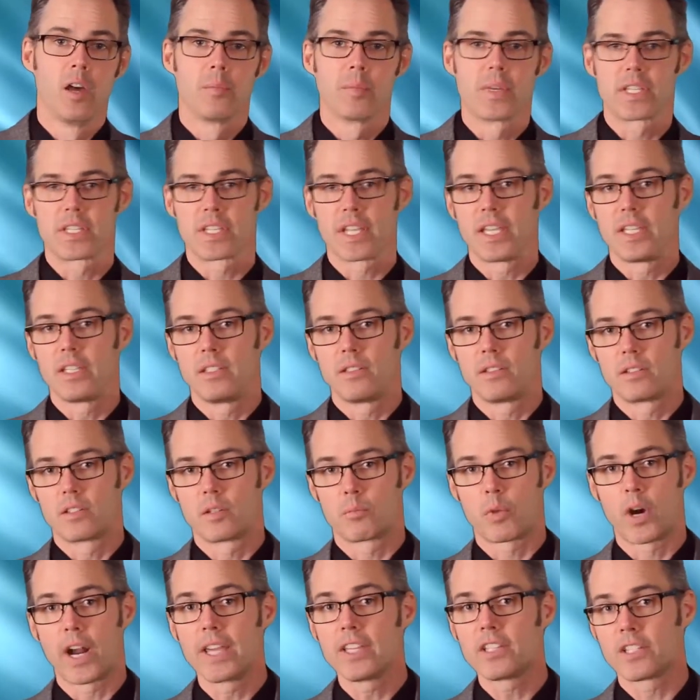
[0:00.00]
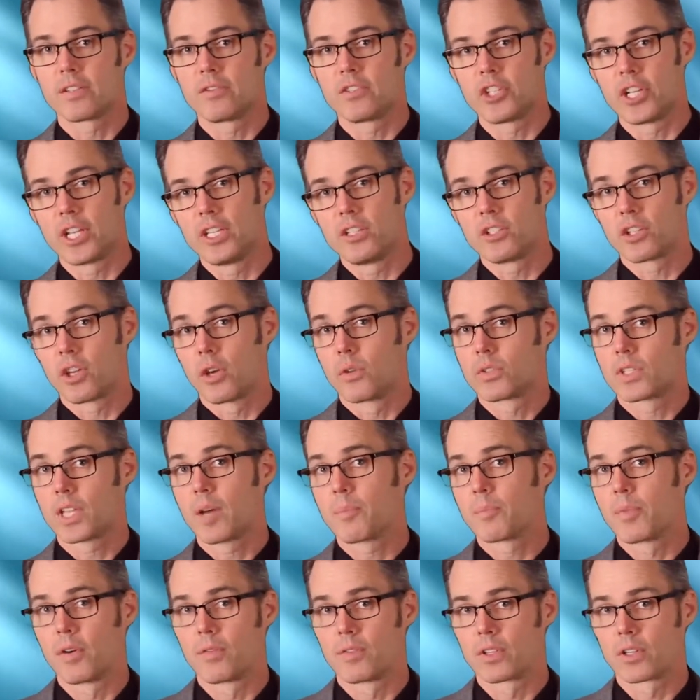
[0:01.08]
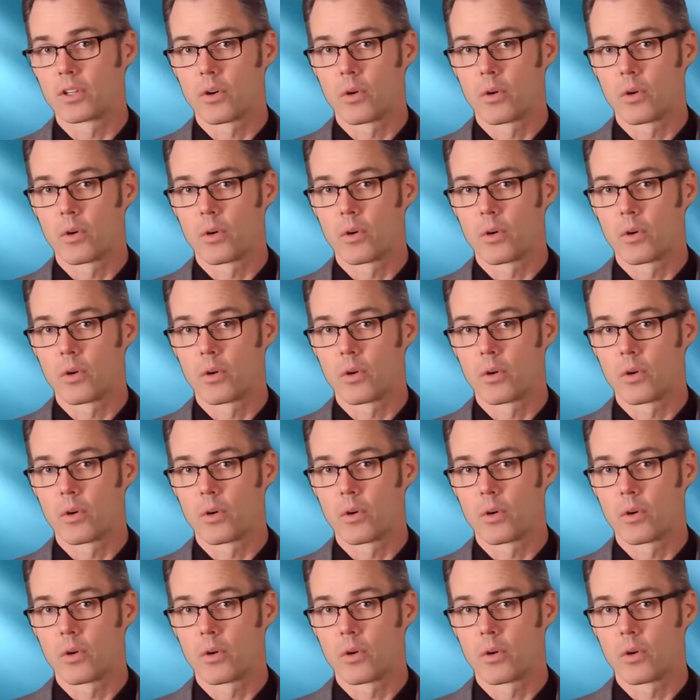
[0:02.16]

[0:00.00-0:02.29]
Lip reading: But say the price of jeans goes up over the